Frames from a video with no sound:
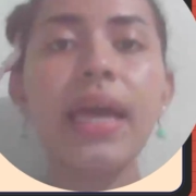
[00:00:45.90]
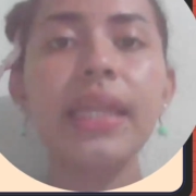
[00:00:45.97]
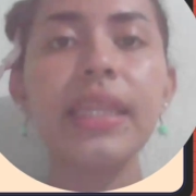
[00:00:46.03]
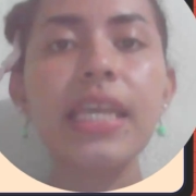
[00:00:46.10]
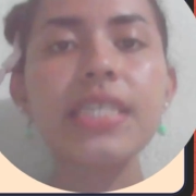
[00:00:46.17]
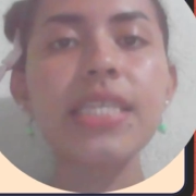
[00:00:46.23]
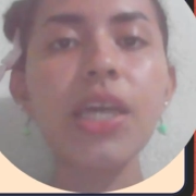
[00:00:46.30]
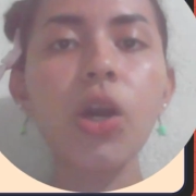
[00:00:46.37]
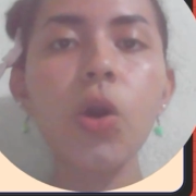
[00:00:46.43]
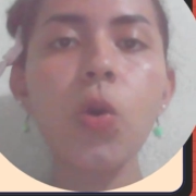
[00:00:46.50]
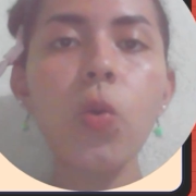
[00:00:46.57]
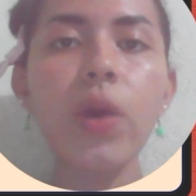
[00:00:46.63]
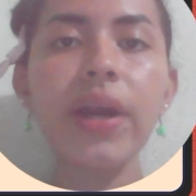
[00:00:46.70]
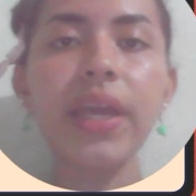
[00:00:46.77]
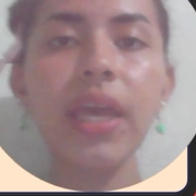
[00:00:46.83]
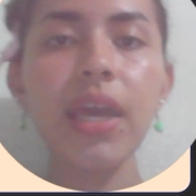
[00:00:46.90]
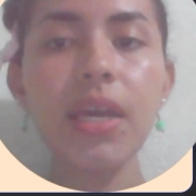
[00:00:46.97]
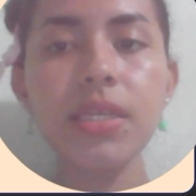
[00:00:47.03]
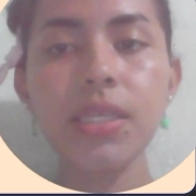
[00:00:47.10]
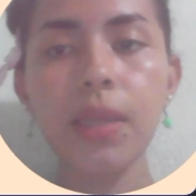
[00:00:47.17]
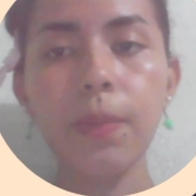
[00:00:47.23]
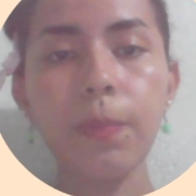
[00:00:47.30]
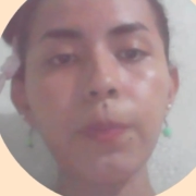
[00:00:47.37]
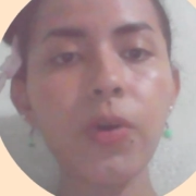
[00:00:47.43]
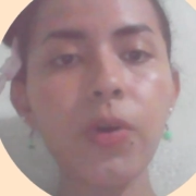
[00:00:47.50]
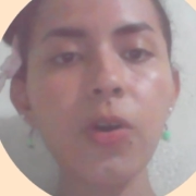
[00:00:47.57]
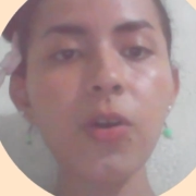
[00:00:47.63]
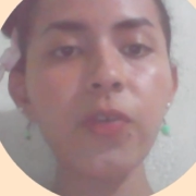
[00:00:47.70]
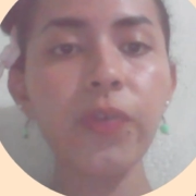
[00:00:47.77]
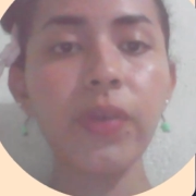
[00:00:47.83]
The second one is
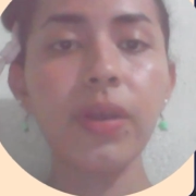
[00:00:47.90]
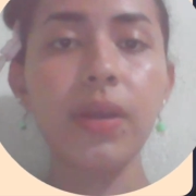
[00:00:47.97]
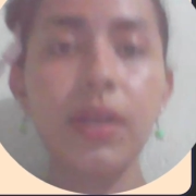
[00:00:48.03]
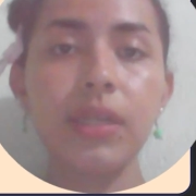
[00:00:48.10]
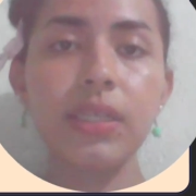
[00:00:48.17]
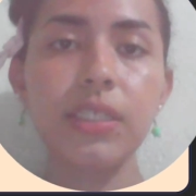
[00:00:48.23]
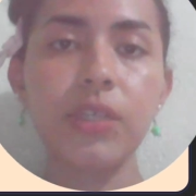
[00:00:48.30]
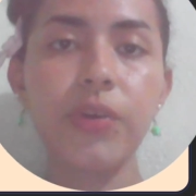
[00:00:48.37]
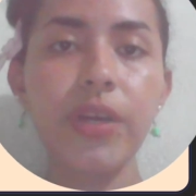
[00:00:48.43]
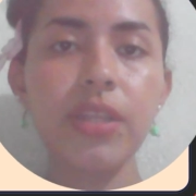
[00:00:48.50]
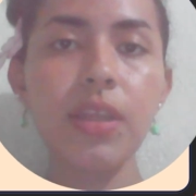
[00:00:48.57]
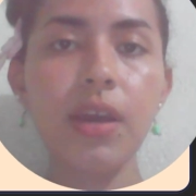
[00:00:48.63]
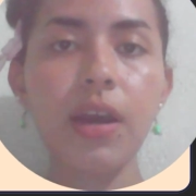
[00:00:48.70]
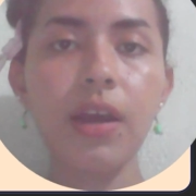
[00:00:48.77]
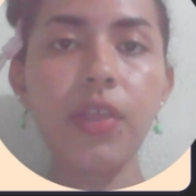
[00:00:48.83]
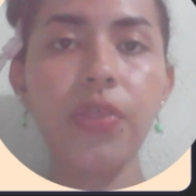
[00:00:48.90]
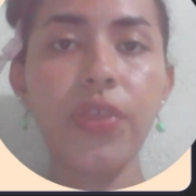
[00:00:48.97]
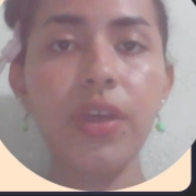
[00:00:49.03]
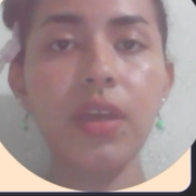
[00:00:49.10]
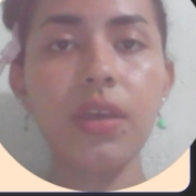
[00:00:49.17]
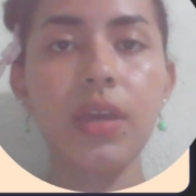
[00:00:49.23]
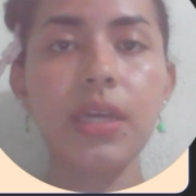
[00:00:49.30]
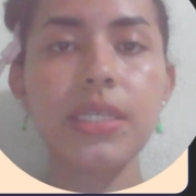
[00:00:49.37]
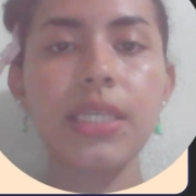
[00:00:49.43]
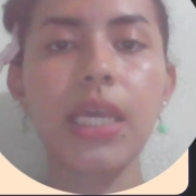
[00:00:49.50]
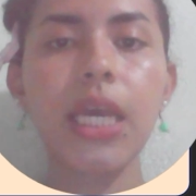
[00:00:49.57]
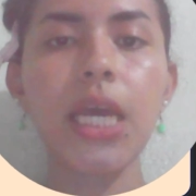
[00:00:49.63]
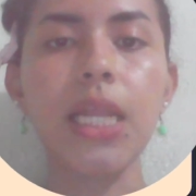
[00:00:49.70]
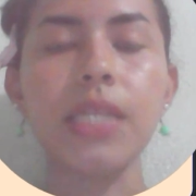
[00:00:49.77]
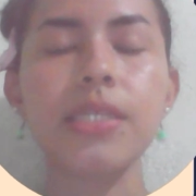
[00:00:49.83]
improved critical thinking
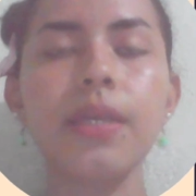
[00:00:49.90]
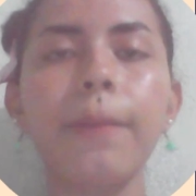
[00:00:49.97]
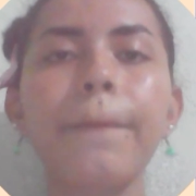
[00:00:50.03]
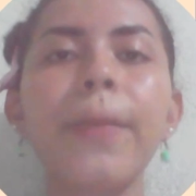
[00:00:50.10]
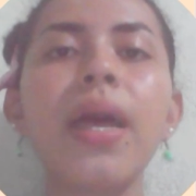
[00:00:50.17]
skills.